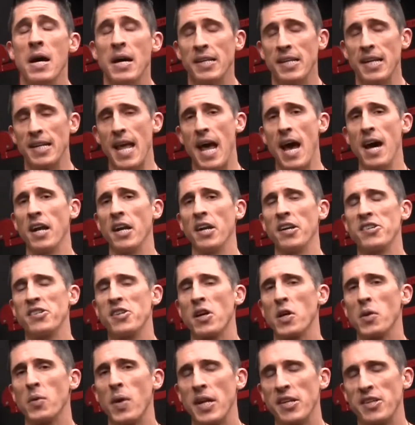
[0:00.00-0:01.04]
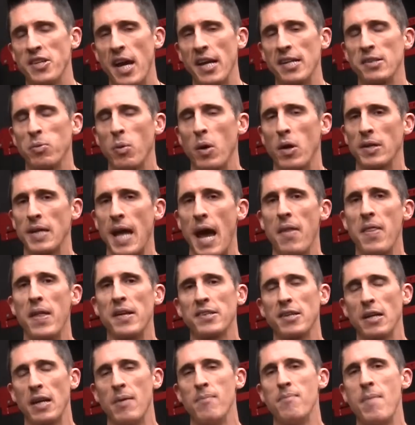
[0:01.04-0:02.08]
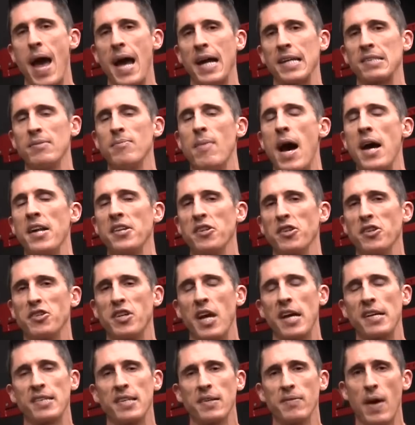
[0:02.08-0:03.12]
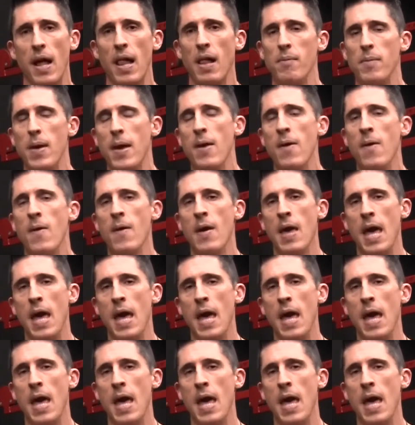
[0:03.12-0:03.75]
Today I'm going to show you a chest workout that's going to maximize your chest development,